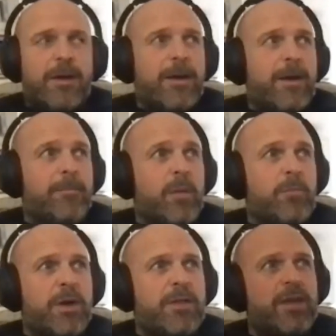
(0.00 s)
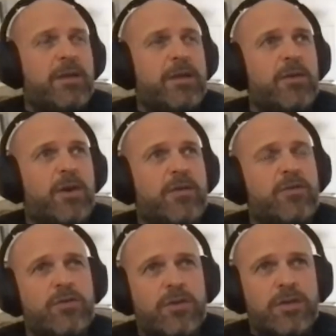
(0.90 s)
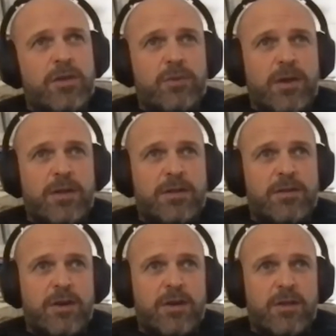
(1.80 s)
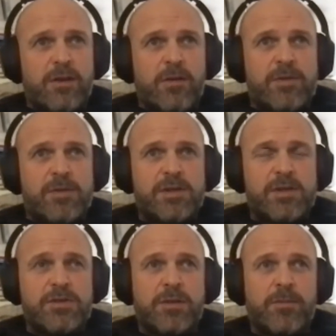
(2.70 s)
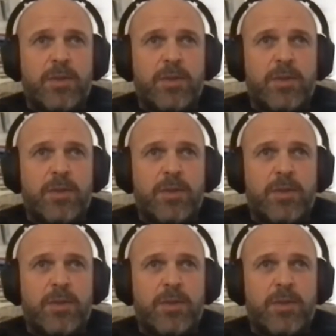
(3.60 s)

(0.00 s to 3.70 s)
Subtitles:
But I think, you know, I touched on this right at the start of the conversation.